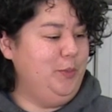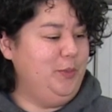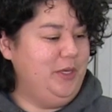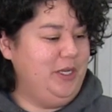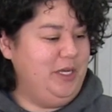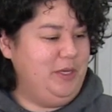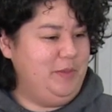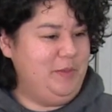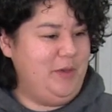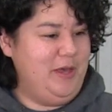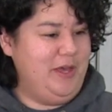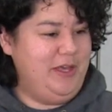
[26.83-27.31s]

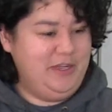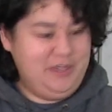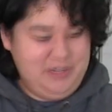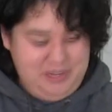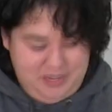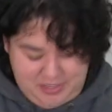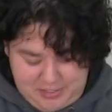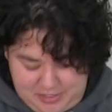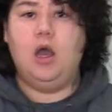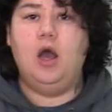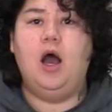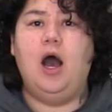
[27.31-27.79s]
buddy man.
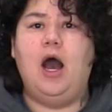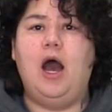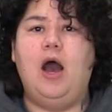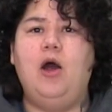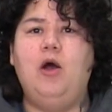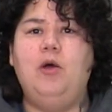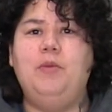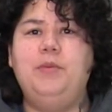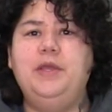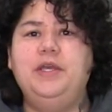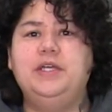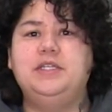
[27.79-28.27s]

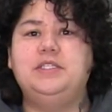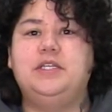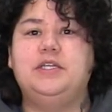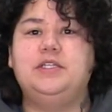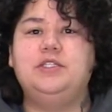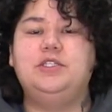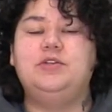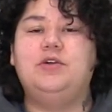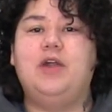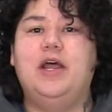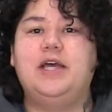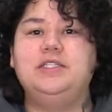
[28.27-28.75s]
I'll be
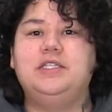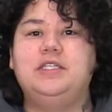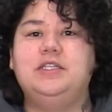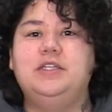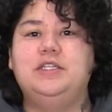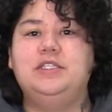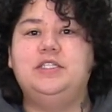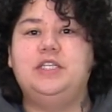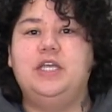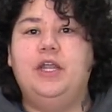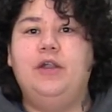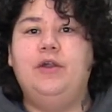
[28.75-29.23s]
accessorizing
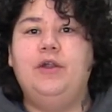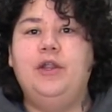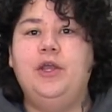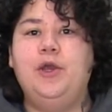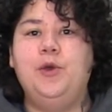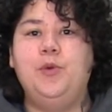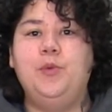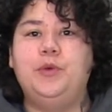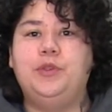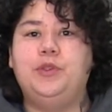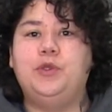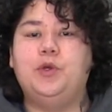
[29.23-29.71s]
this
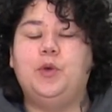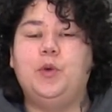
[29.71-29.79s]
area with a